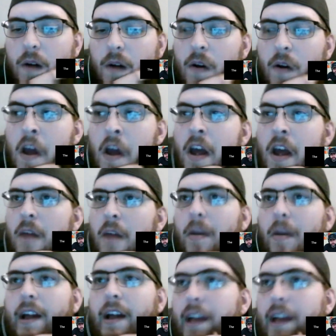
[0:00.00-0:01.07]
I don't know,
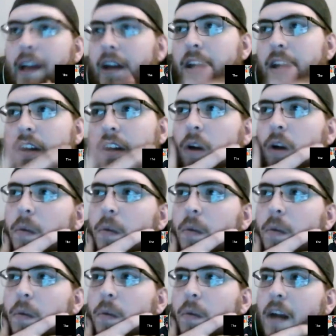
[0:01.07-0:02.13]
but like you know,
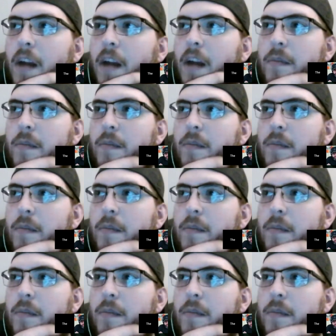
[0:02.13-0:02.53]
bringing that up.